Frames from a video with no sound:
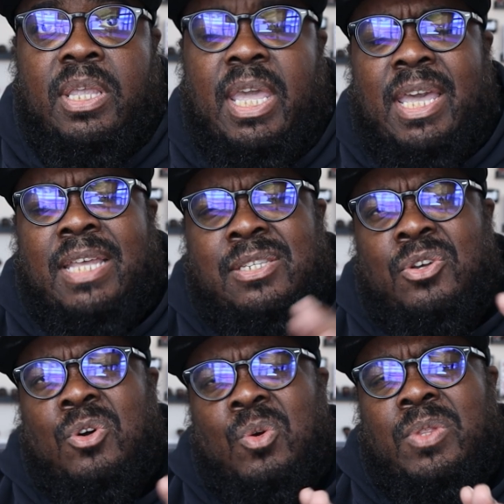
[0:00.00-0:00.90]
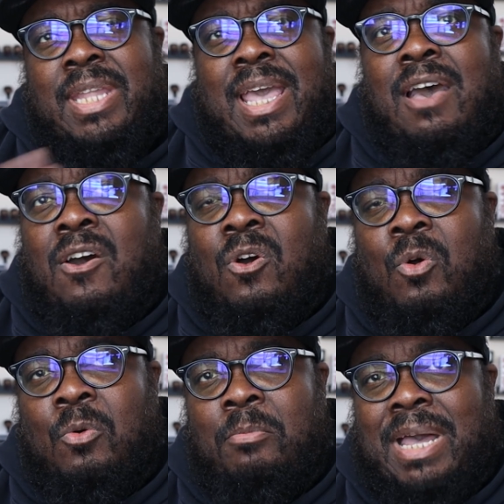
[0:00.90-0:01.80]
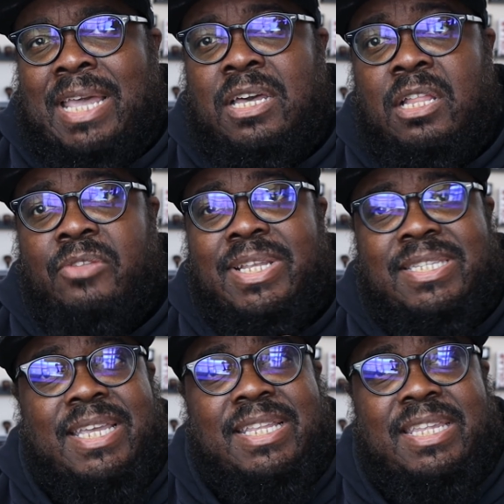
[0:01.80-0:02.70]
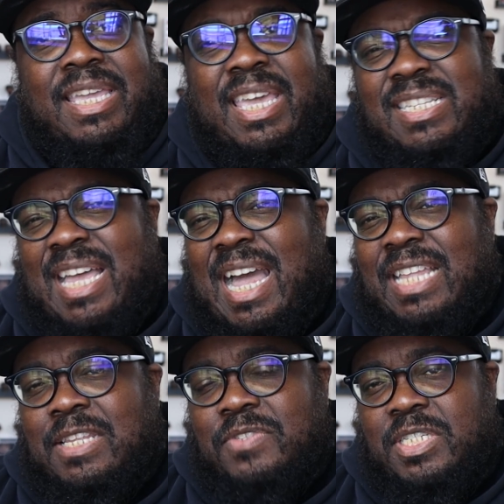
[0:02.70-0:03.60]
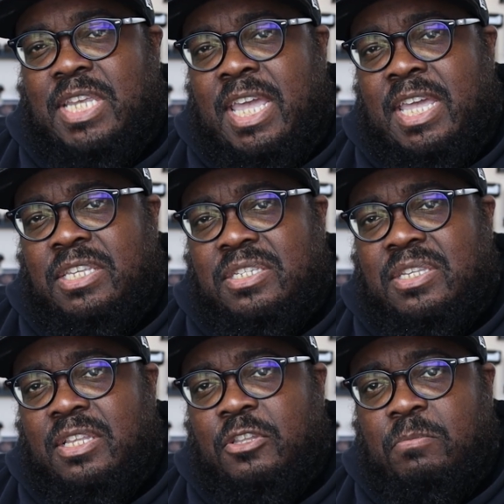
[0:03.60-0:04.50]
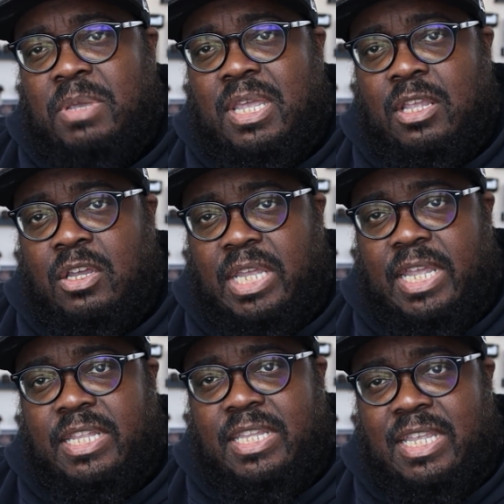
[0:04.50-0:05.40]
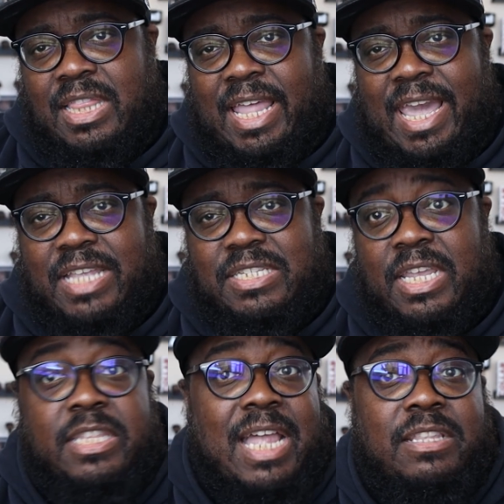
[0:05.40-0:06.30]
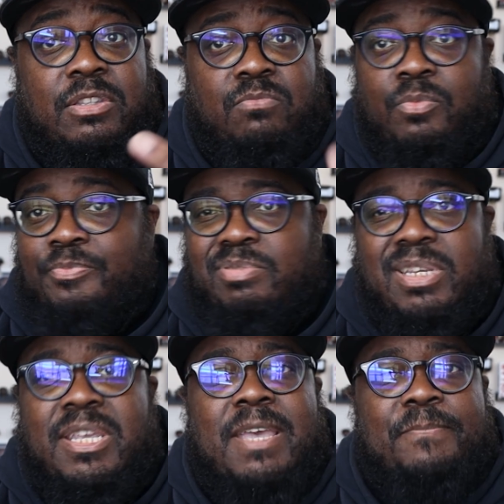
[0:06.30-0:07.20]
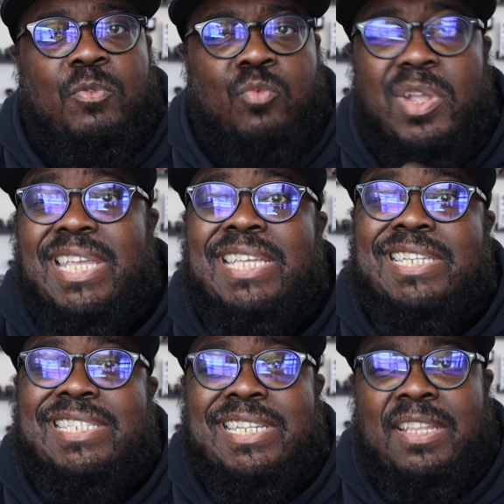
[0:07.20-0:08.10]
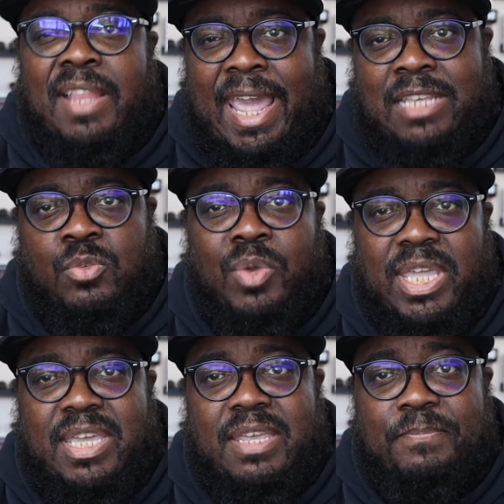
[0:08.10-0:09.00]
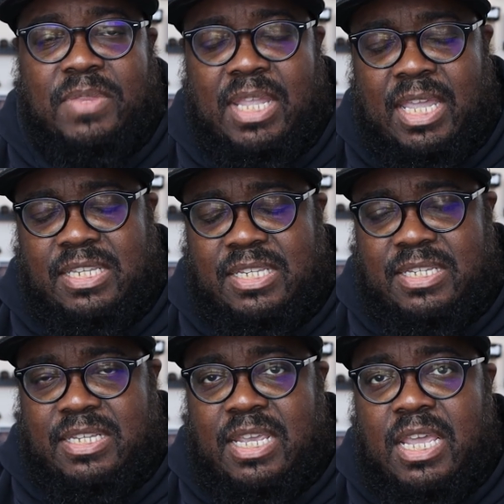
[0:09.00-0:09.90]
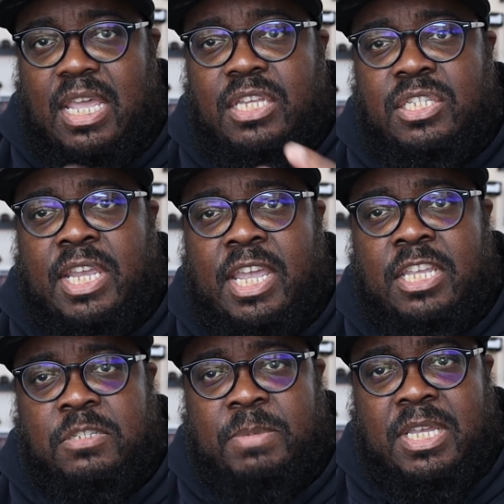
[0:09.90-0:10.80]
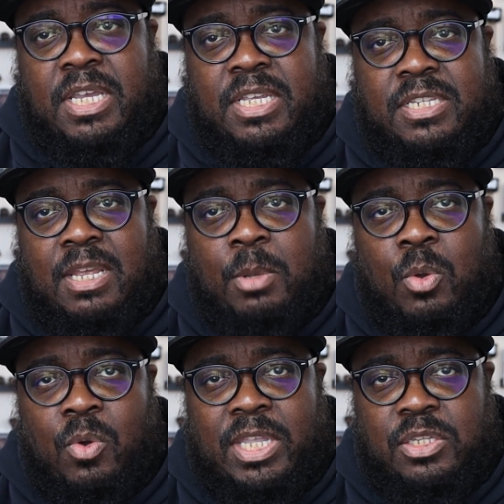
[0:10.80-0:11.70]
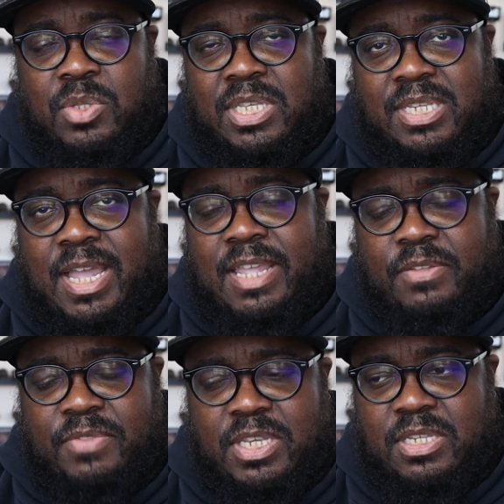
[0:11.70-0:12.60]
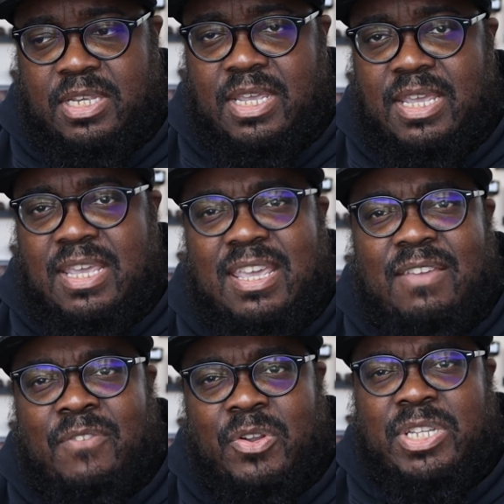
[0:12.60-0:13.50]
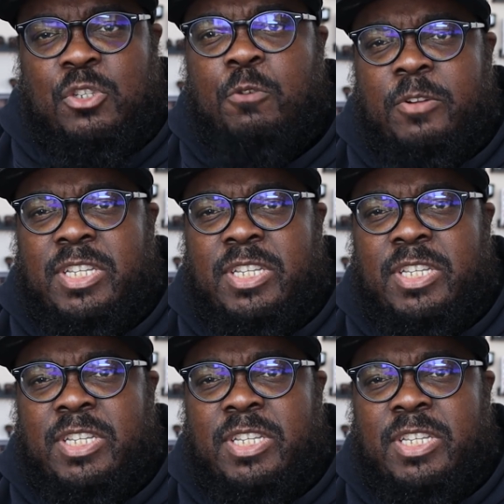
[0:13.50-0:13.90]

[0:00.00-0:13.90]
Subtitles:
Yeah, so now my coloring technique has kind of changed a little bit not really just in the last week. It's changed because I'm going to this very super